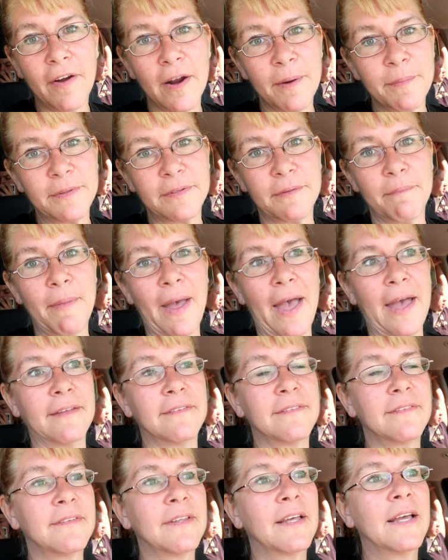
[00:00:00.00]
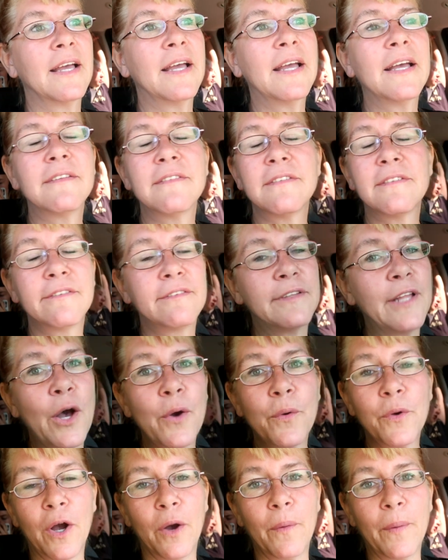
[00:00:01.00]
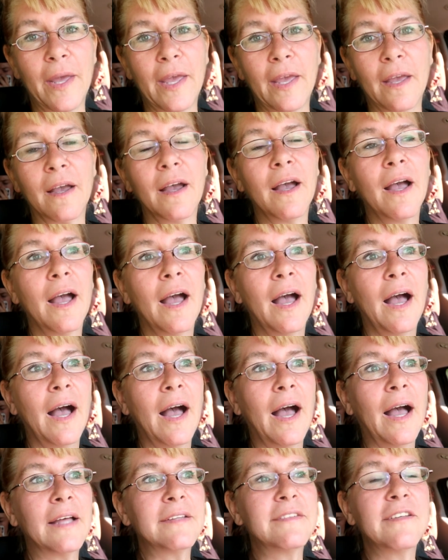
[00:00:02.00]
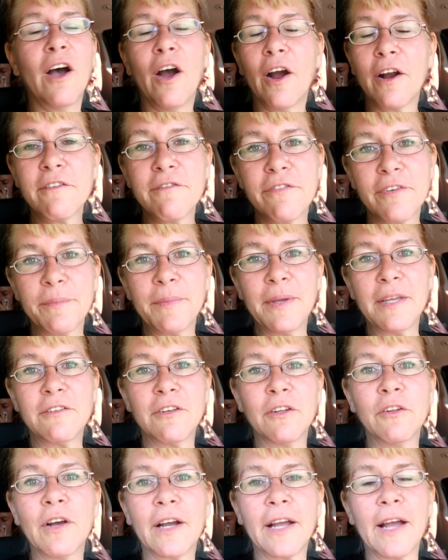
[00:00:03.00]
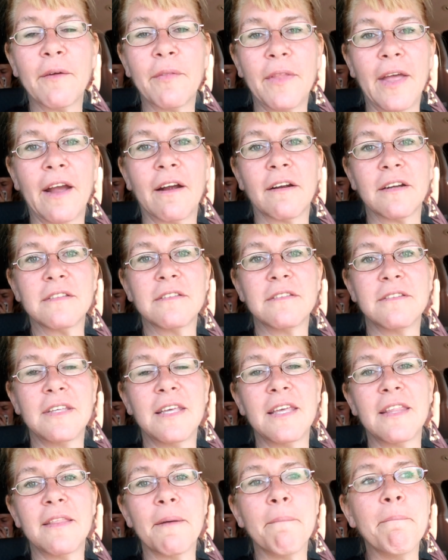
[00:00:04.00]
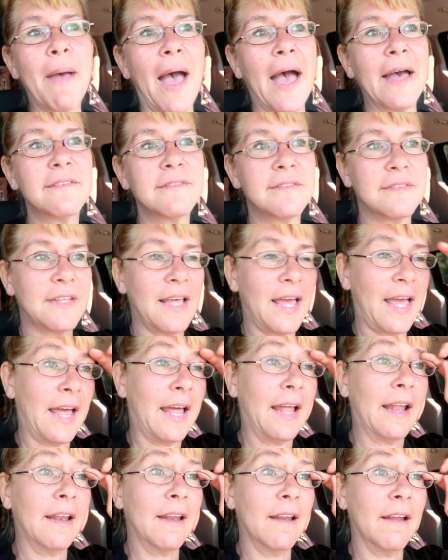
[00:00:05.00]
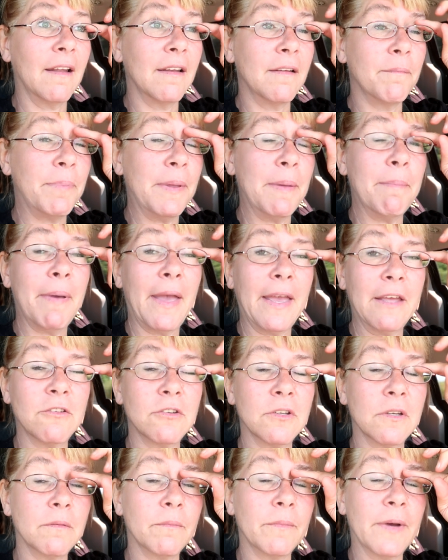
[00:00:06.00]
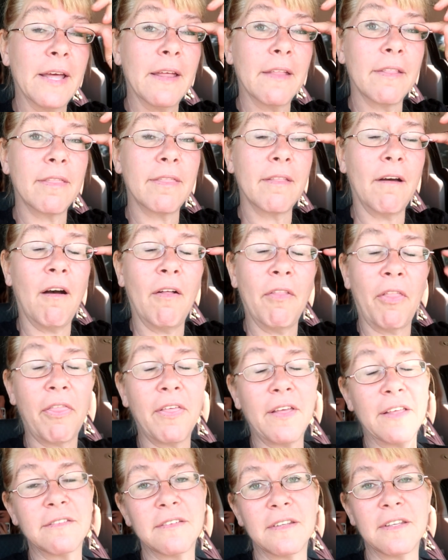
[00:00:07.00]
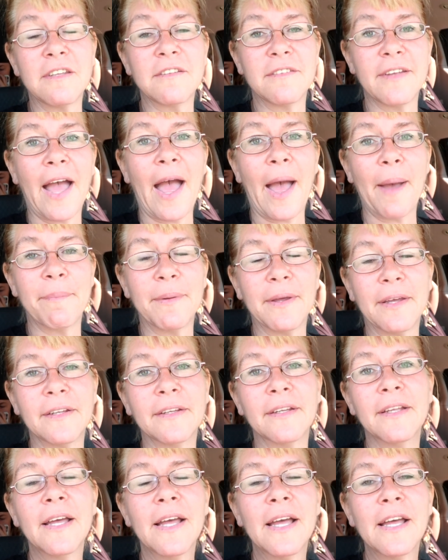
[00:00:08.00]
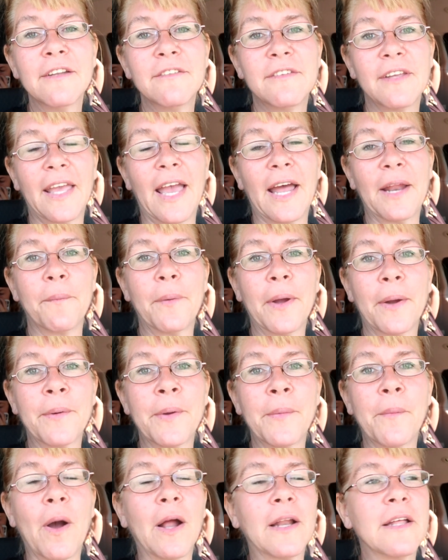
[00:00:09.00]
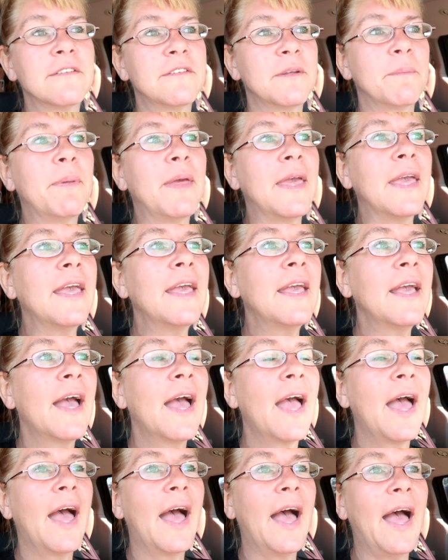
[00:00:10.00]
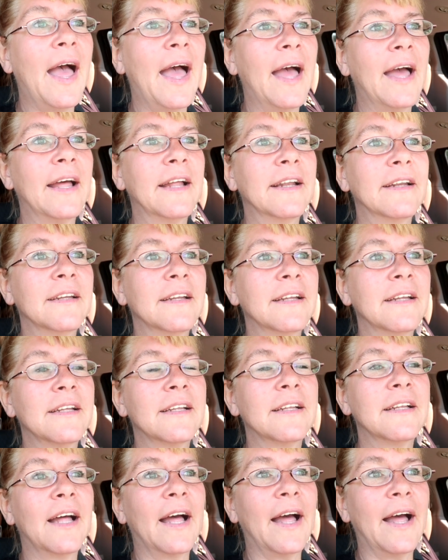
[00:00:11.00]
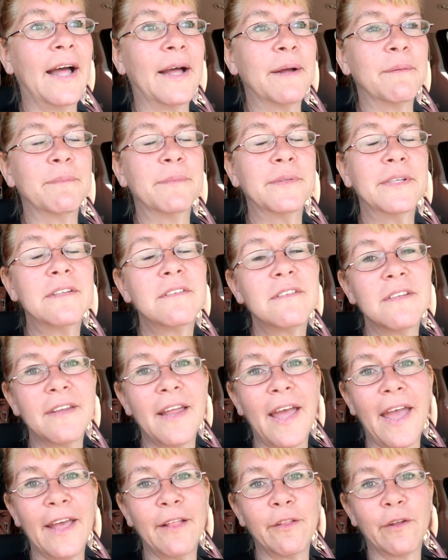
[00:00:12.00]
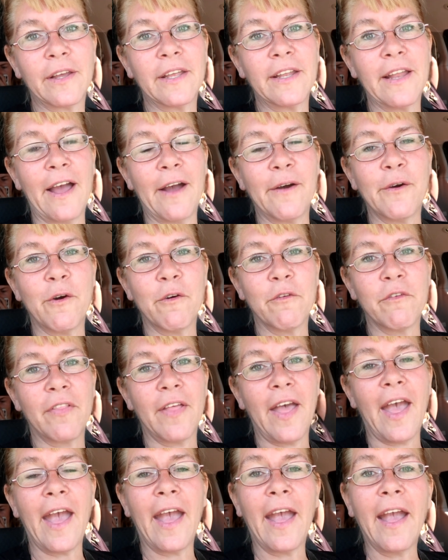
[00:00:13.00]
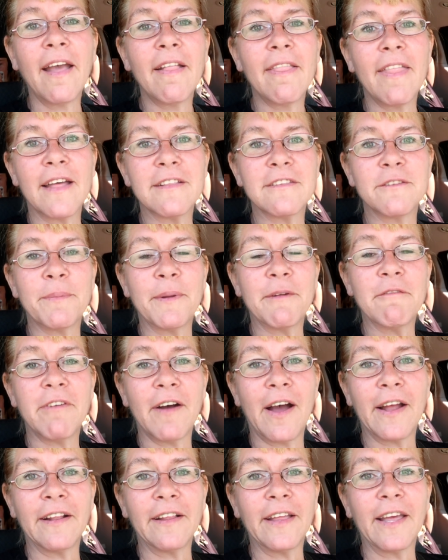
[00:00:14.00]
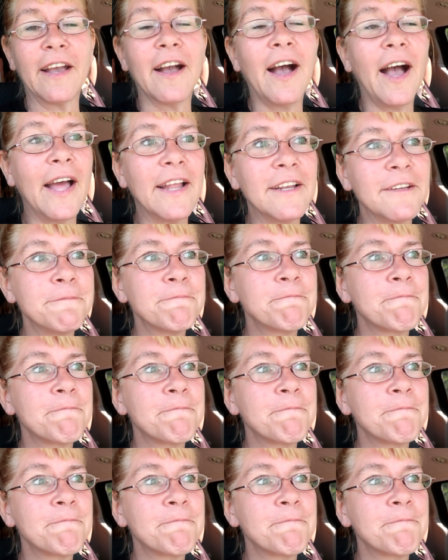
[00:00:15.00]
farm is a mess. It's slow going. Uh, it's hard for me to look out there and see the mess and be patient with all the things that need to happen to get it where we want it to be. And um, today, looking out over the hay that's been finally cut,